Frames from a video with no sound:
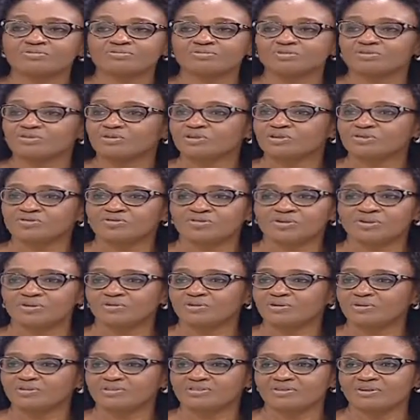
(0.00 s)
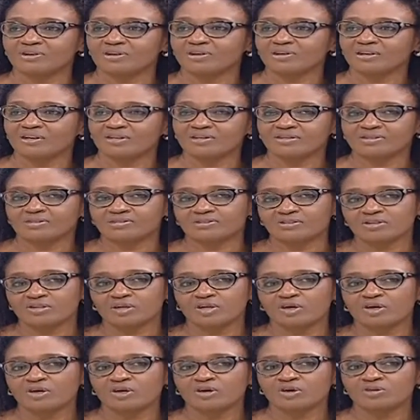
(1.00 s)
24 hours, you're an artist.
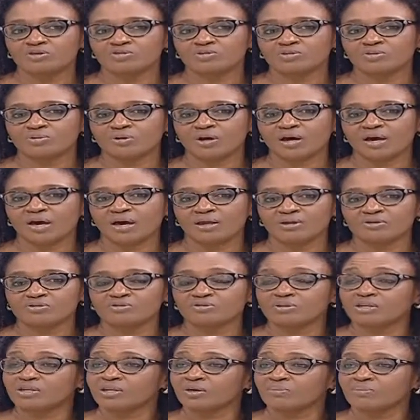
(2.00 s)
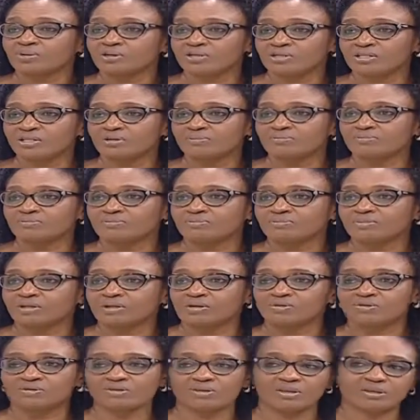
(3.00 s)
So I had to set up a team that
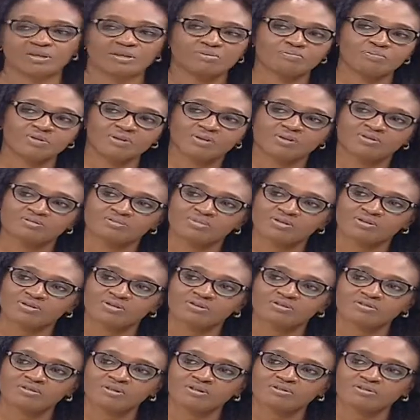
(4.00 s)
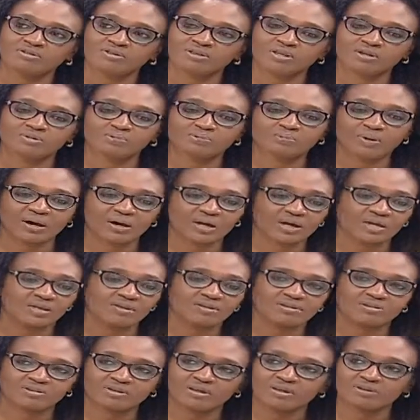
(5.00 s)
looks at the business sense, that
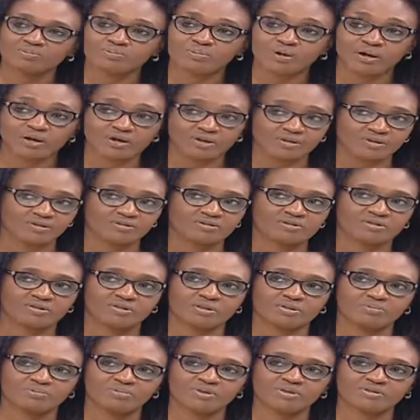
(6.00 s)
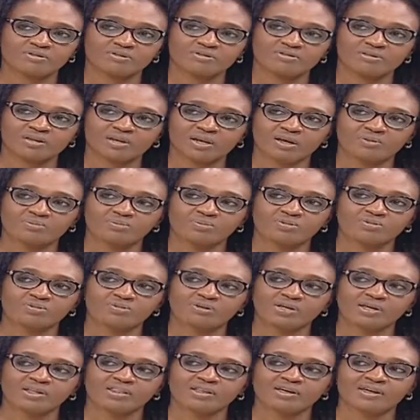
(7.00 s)
packages and prices the pieces that I put
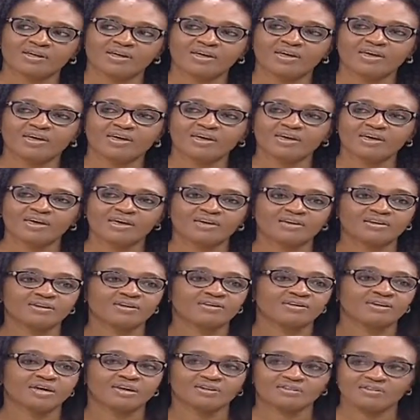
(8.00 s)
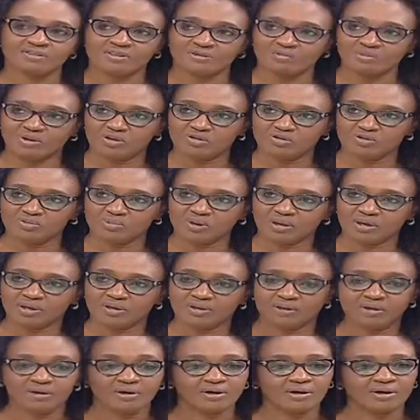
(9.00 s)
together and turns them into money.
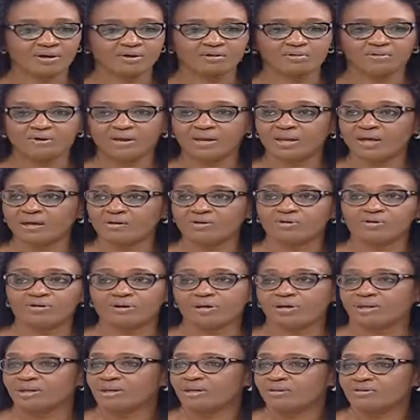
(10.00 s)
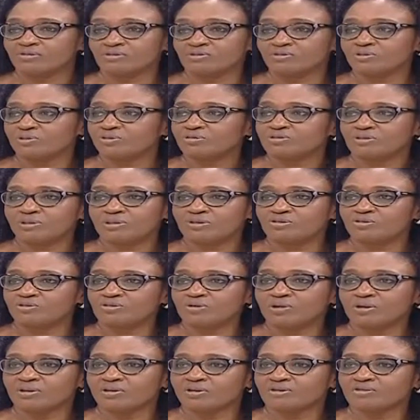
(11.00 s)
while all I do is draw
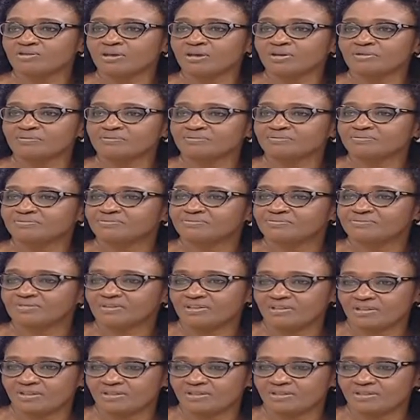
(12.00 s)
and design. Yes.